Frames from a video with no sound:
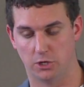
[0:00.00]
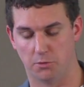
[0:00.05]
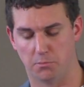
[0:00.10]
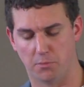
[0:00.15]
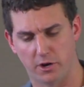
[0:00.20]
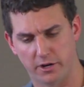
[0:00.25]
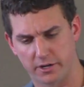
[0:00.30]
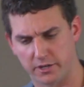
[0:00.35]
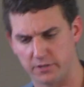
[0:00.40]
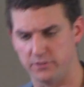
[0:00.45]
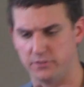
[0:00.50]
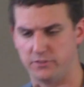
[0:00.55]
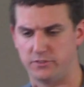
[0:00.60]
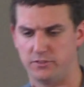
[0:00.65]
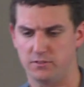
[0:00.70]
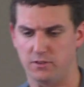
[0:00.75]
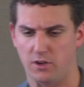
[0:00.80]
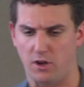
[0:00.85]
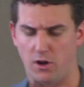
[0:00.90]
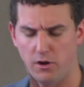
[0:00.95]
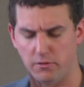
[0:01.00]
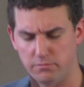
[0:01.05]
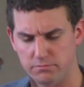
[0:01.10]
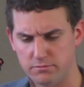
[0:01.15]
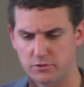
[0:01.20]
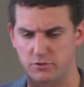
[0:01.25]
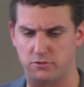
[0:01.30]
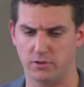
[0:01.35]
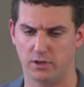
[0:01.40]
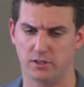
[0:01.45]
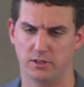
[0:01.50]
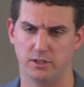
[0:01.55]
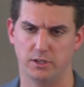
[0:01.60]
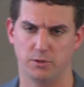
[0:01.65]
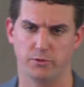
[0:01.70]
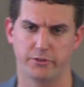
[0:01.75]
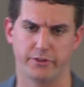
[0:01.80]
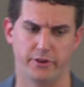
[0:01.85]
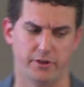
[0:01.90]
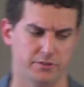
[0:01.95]
You know, marketers are
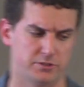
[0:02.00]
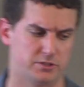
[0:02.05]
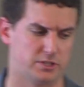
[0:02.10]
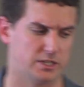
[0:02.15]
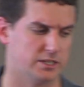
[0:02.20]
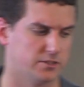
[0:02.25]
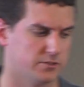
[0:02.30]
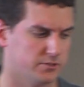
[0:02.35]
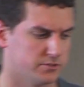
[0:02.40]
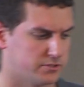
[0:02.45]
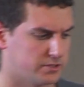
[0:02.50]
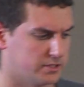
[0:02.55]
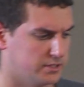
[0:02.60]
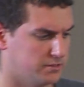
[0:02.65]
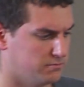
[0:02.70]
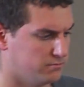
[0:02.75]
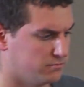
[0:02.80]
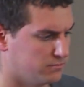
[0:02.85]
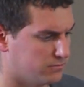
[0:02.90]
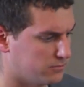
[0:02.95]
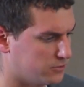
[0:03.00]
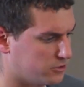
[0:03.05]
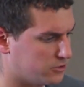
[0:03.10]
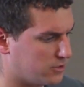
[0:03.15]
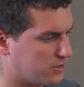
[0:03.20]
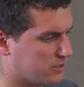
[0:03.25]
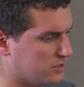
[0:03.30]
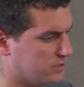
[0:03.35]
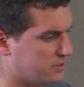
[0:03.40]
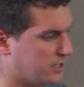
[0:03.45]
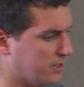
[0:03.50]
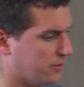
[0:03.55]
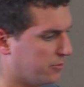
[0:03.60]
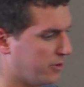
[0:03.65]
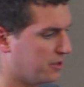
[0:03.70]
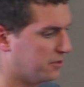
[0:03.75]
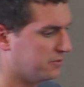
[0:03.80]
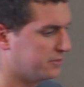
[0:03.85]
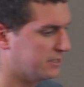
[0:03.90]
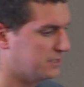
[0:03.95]
struggling with all the channels and struggling to stay
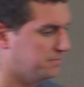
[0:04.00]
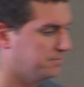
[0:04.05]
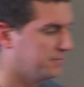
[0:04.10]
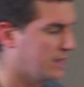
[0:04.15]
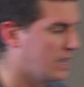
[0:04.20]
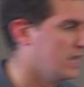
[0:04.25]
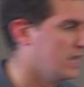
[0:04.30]
relevant.